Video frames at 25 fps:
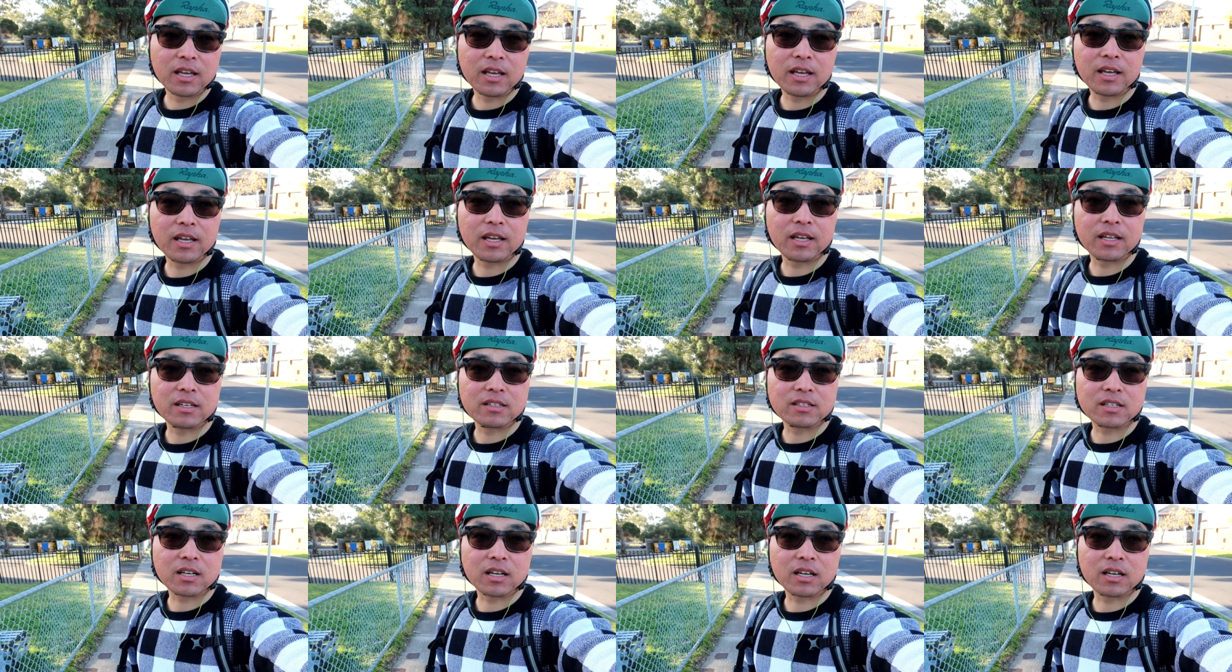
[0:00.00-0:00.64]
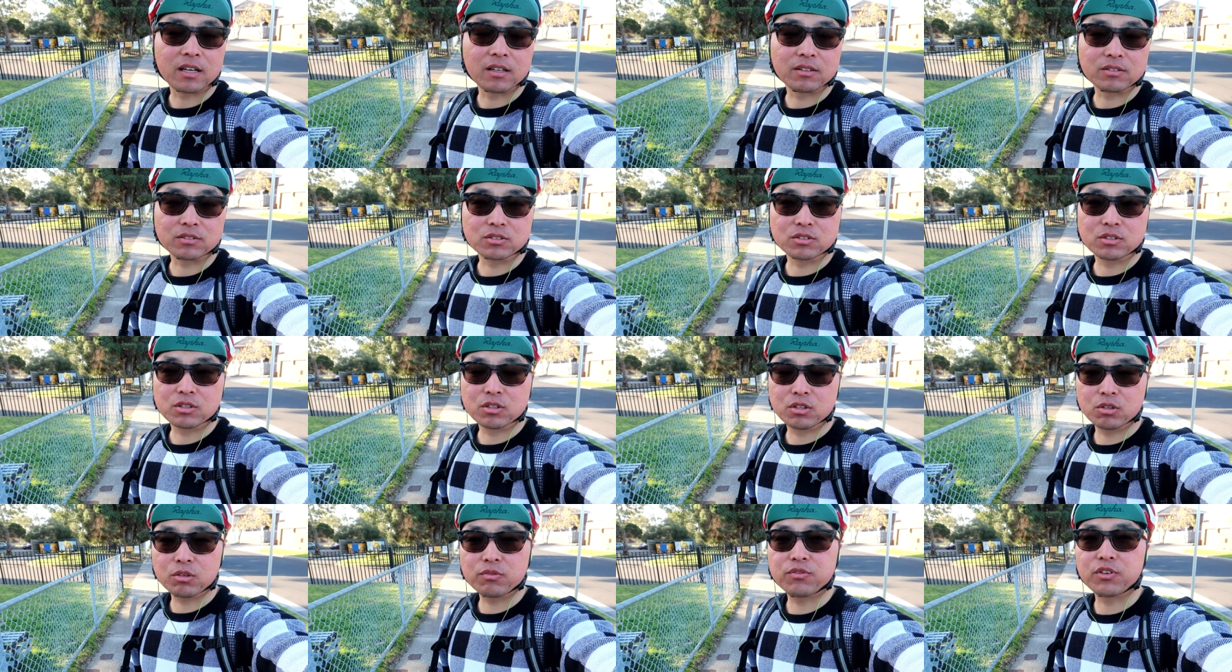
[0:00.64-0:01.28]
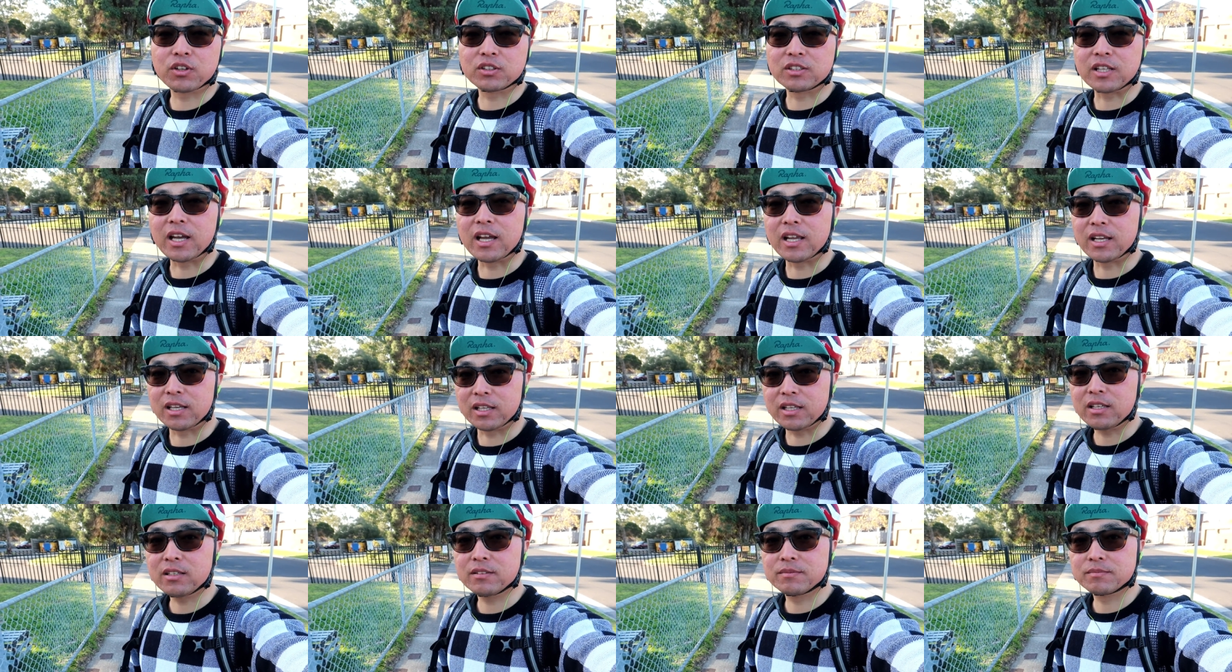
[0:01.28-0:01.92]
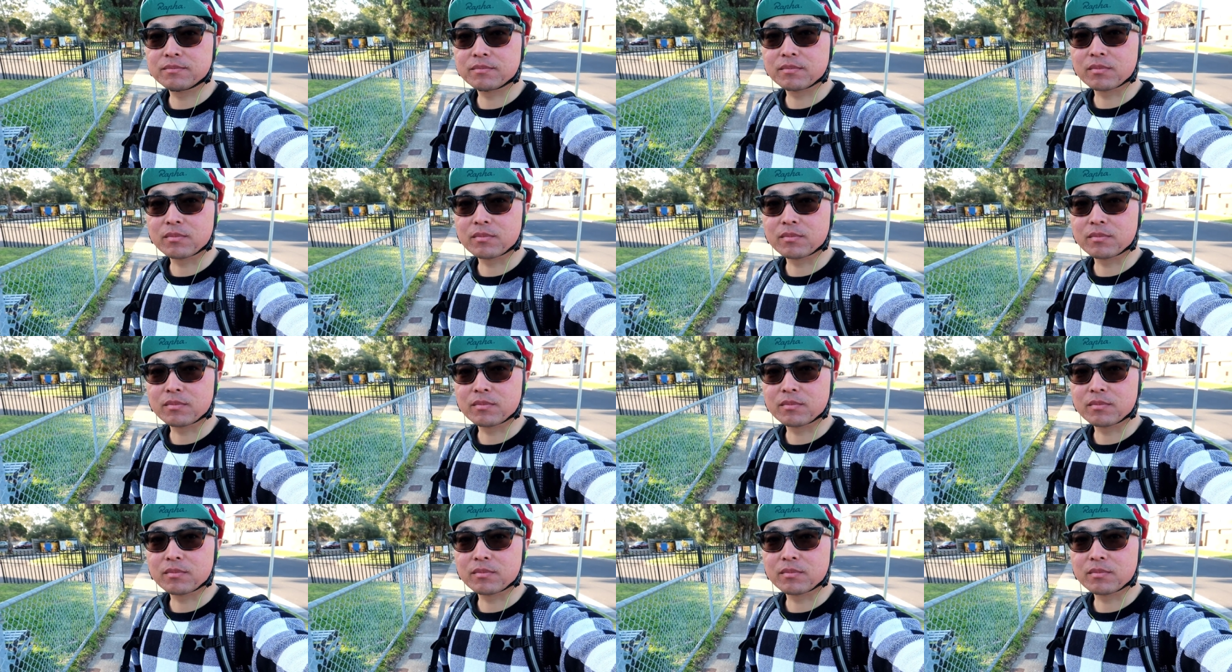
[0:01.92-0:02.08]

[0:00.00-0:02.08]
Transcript: and good for daily.